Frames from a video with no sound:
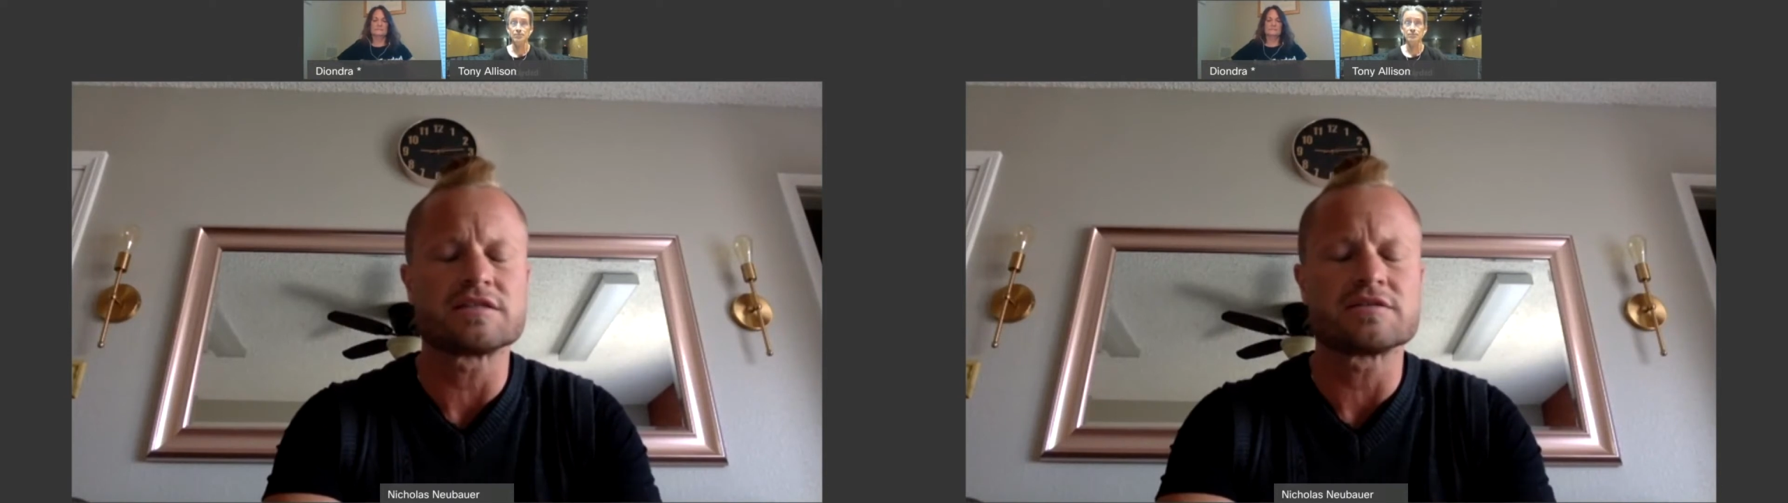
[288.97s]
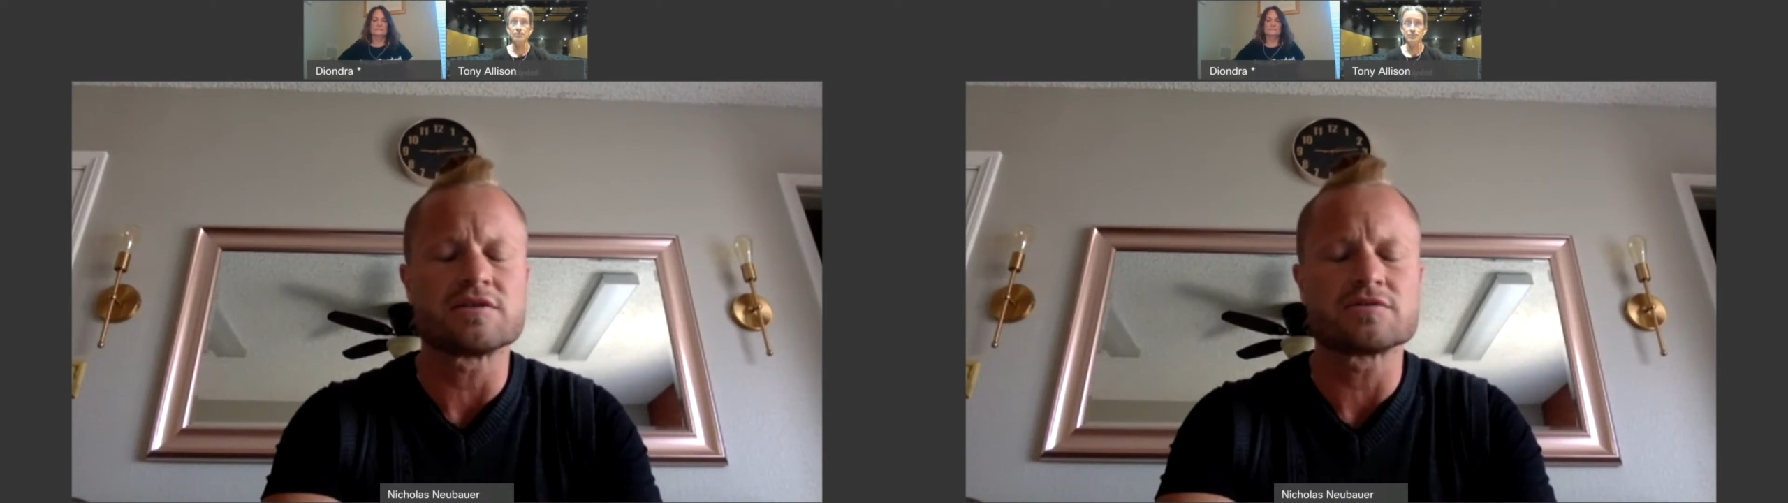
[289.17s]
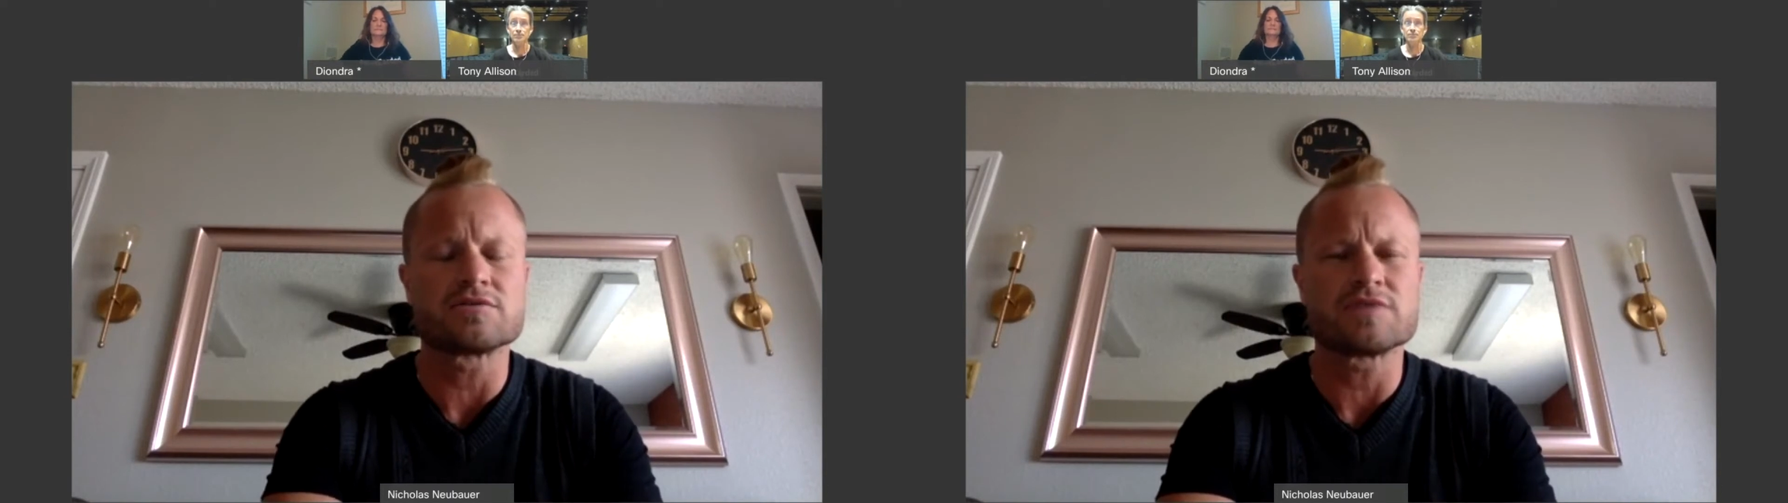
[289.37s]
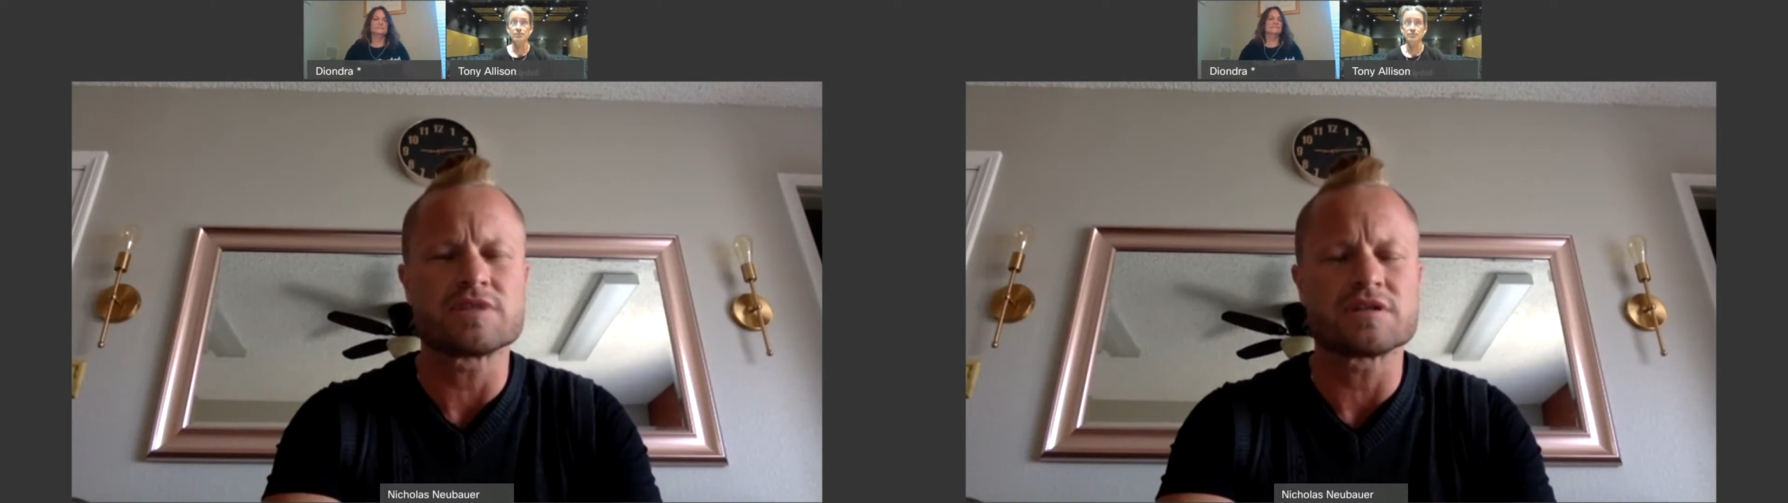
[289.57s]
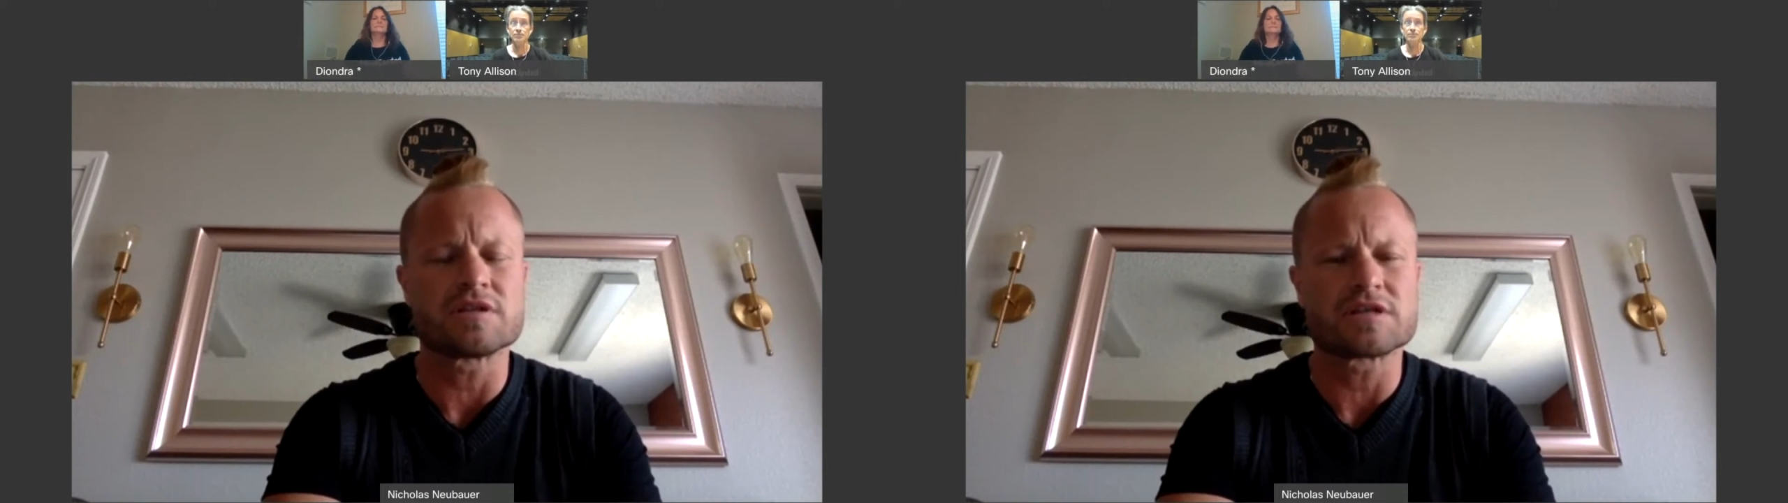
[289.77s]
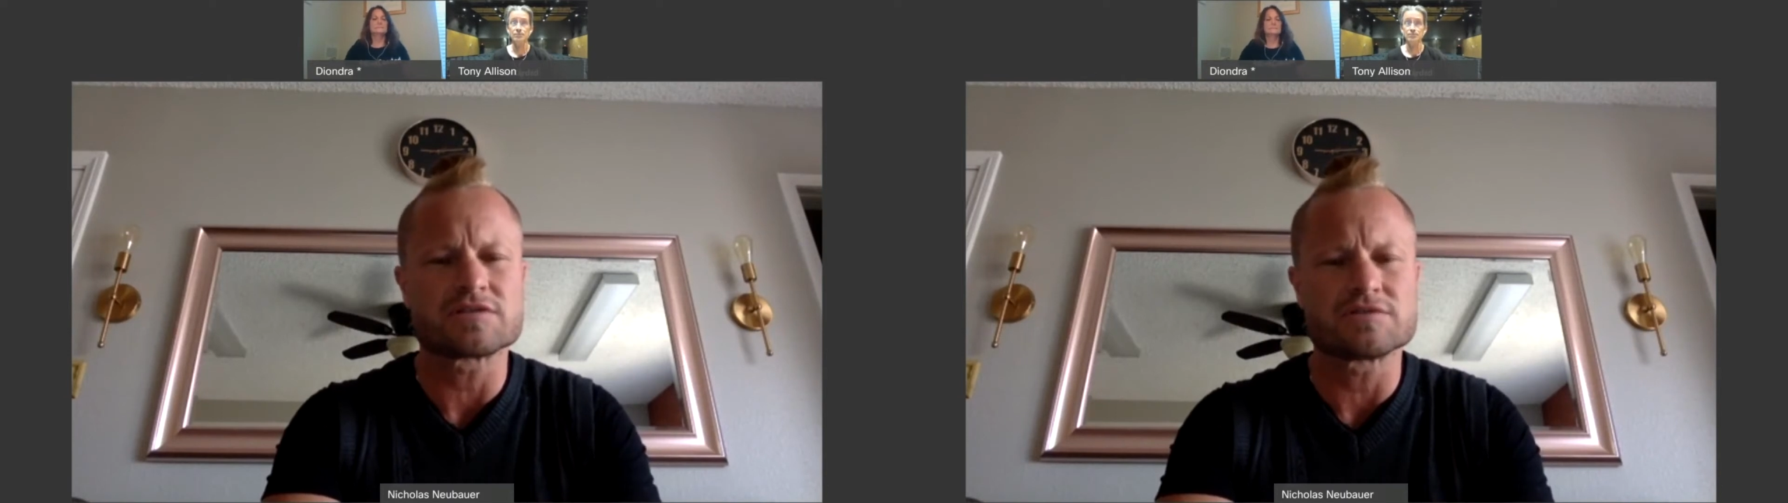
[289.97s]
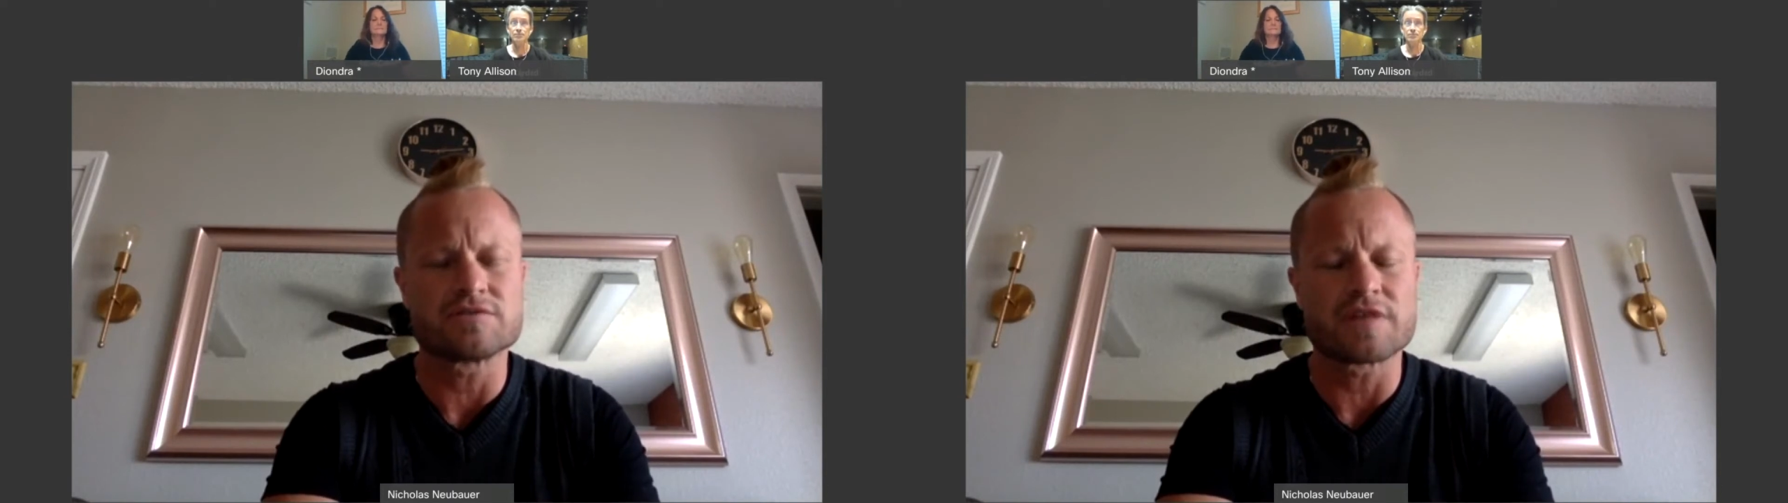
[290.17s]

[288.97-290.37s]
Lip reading: and adults with intellectual